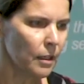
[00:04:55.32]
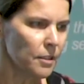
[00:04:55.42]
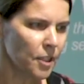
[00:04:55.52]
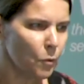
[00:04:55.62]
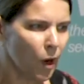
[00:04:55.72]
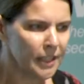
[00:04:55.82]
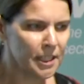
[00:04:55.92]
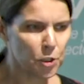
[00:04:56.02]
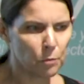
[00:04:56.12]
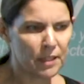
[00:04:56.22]
So why
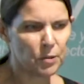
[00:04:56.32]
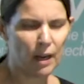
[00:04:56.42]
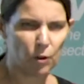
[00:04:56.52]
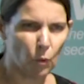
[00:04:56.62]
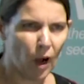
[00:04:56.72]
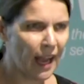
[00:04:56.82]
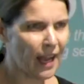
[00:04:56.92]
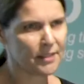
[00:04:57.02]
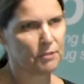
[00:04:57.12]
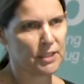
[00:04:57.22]
digital mental health? Why
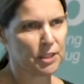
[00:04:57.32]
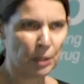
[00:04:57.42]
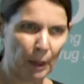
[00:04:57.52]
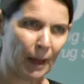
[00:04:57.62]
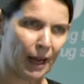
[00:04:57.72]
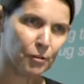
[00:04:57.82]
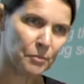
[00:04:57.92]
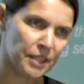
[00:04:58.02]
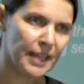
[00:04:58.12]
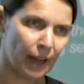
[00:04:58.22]
has it arisen? Apart from
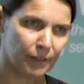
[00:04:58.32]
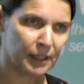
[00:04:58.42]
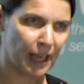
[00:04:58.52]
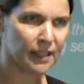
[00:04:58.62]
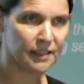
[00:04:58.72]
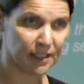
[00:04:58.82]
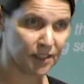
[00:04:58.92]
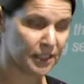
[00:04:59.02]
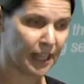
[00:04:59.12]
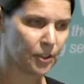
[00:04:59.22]
just having access
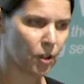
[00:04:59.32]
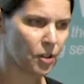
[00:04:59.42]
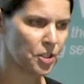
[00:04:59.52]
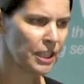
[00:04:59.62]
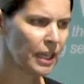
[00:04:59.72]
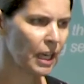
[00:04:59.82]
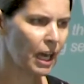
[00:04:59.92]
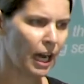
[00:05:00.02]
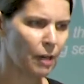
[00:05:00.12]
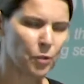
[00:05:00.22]
to technology,
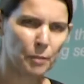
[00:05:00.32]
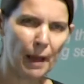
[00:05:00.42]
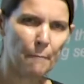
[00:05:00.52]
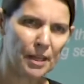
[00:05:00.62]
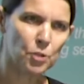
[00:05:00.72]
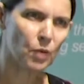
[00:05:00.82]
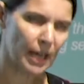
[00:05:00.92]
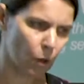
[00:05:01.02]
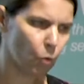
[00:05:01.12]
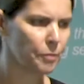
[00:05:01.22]
what about mental
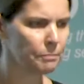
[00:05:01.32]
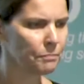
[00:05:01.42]
health?